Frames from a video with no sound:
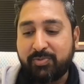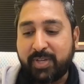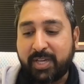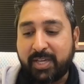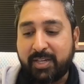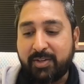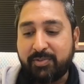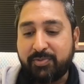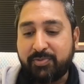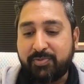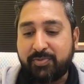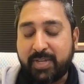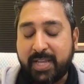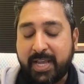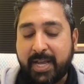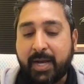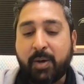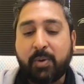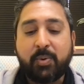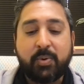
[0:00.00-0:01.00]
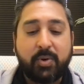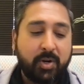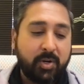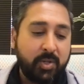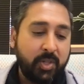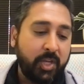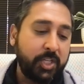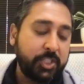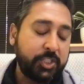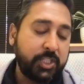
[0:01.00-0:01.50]
kind of now are
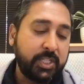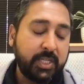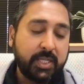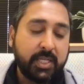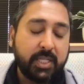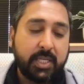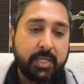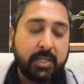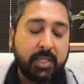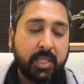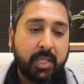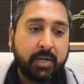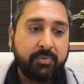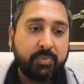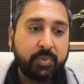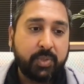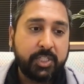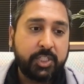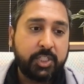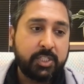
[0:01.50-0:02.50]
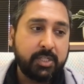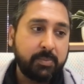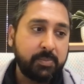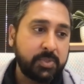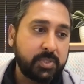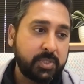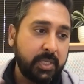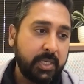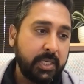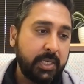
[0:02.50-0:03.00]
launching a lot of
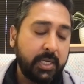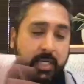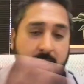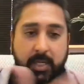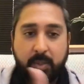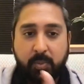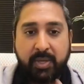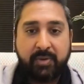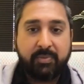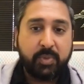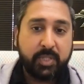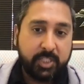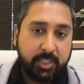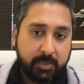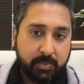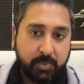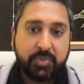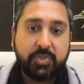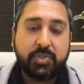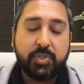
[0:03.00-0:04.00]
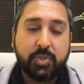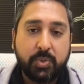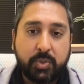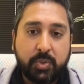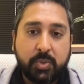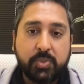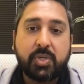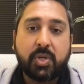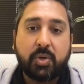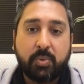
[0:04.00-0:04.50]
relationships. We have a relationship with Duke,
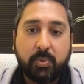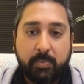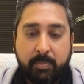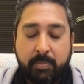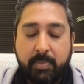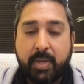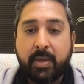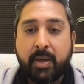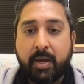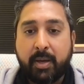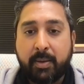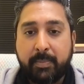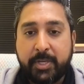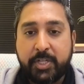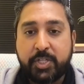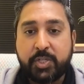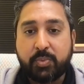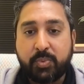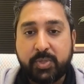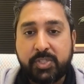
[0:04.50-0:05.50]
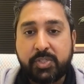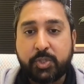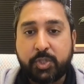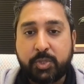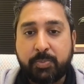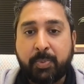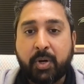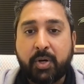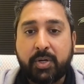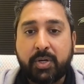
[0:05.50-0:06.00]
who's a major research
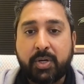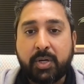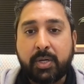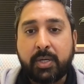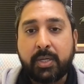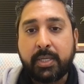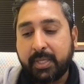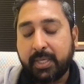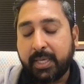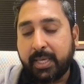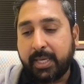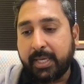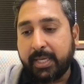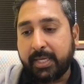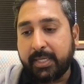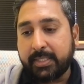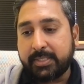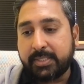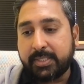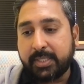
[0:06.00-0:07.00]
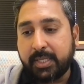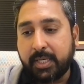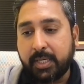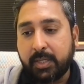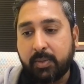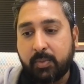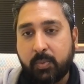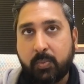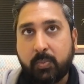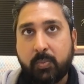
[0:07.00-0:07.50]
partner. And
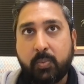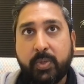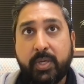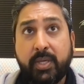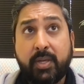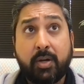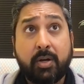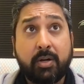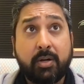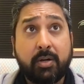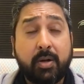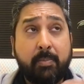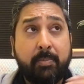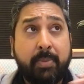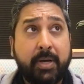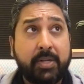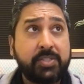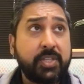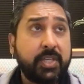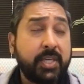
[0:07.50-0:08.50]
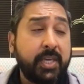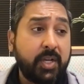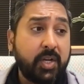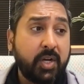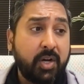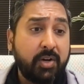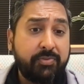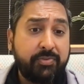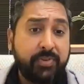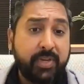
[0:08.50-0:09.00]
we are about to kick
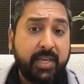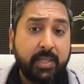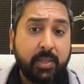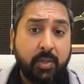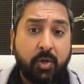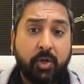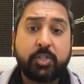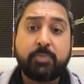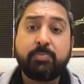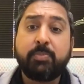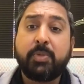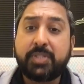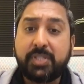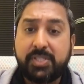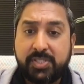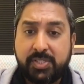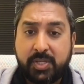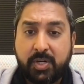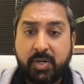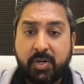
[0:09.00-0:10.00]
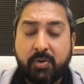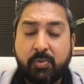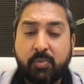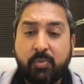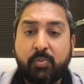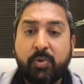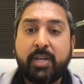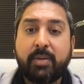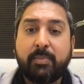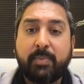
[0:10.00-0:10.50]
off a large multi-center
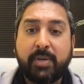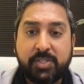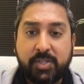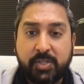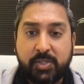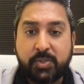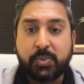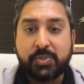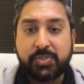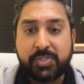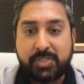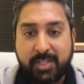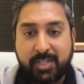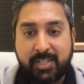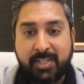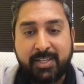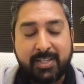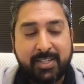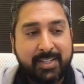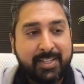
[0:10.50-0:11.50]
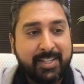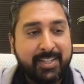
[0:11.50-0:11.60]
randomized control study.